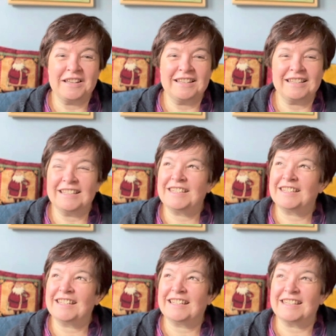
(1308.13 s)

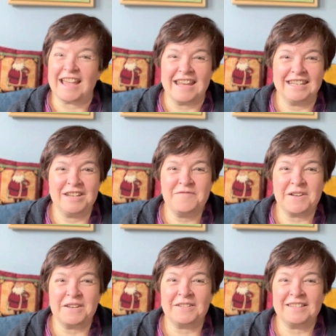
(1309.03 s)
it's exciting,
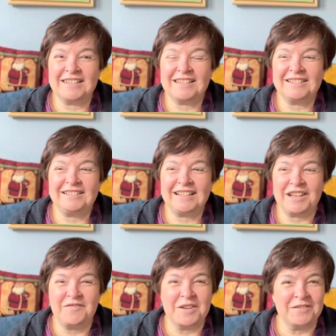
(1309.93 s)
but also
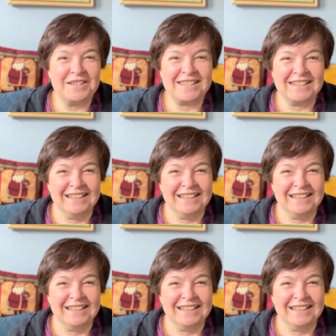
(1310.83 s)
I'm nervous.